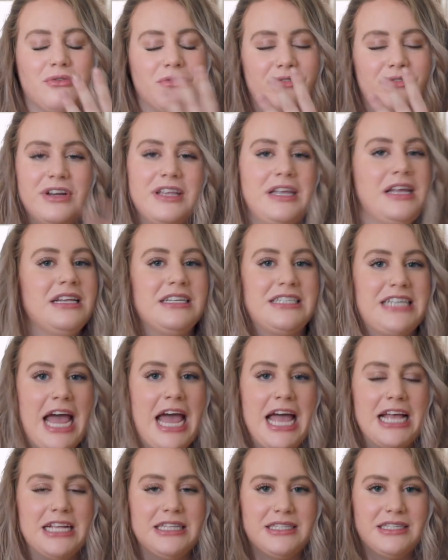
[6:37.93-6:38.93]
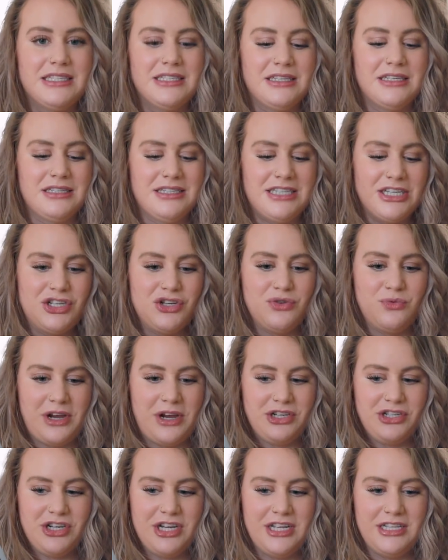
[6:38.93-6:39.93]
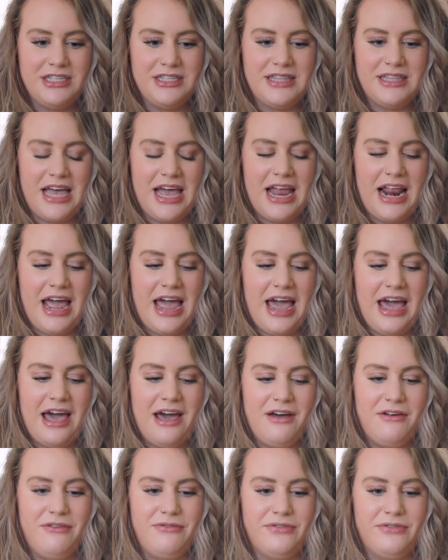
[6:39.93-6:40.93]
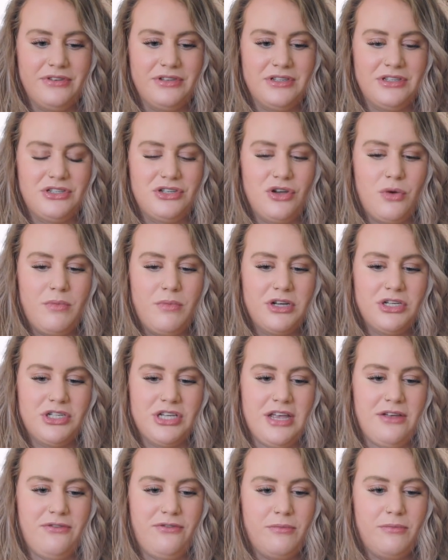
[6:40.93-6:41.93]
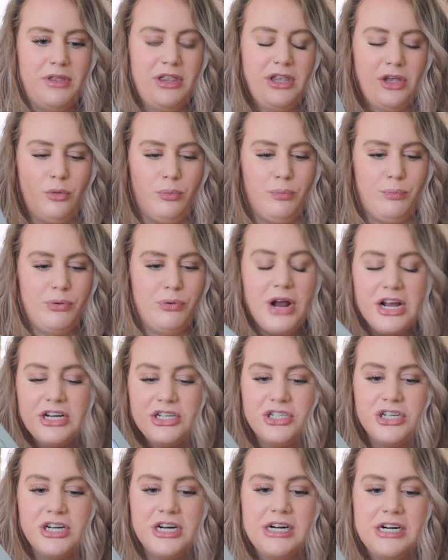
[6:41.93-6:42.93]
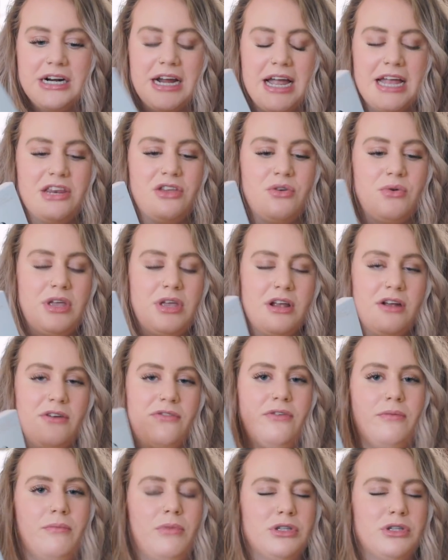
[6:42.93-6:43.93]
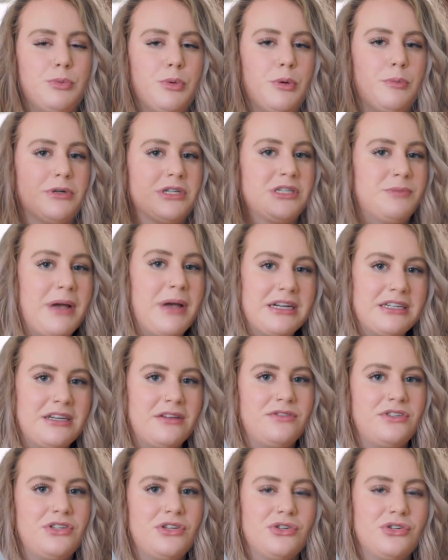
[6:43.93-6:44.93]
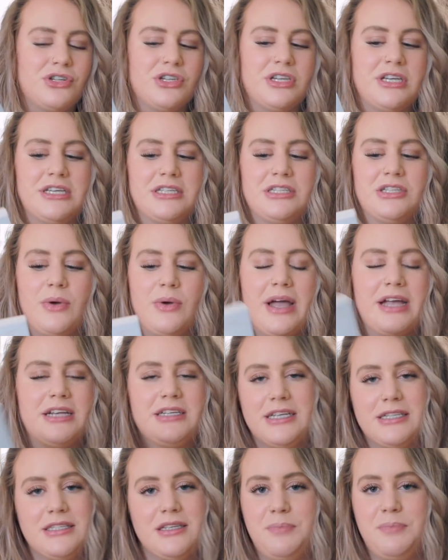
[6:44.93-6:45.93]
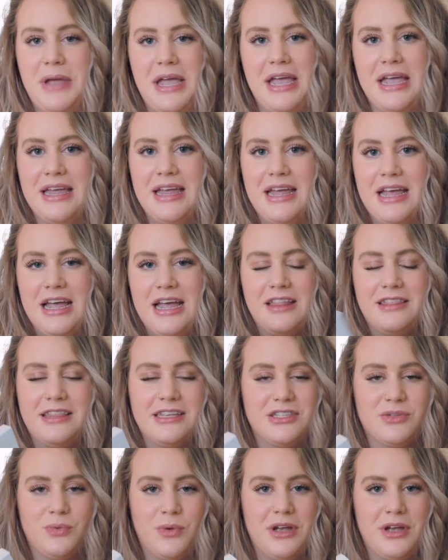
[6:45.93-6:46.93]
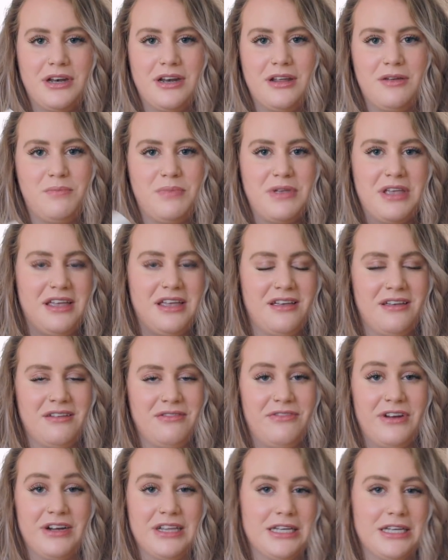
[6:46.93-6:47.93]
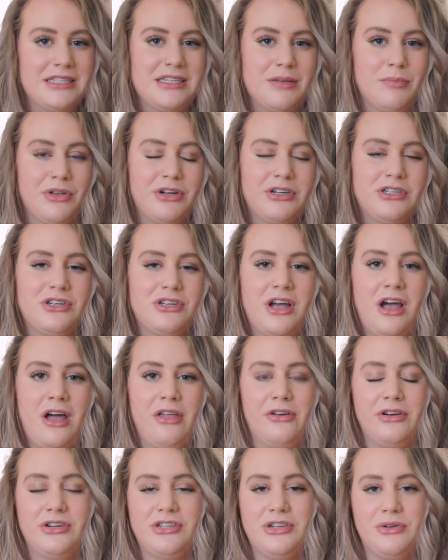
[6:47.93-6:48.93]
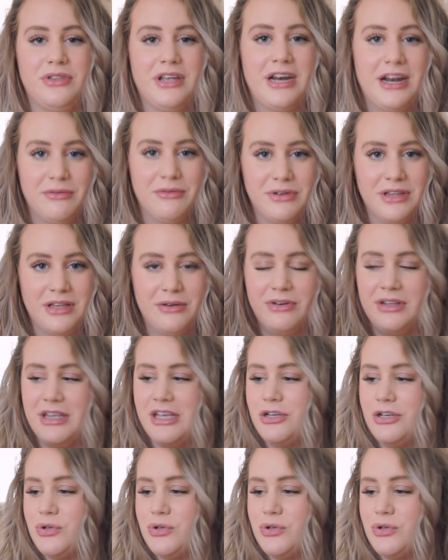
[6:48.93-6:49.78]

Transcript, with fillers: really intense situations that have so much like familial pressure, and you hear from multiple perspectives usually. So I anticipate this one being fairly similar to the other two that I really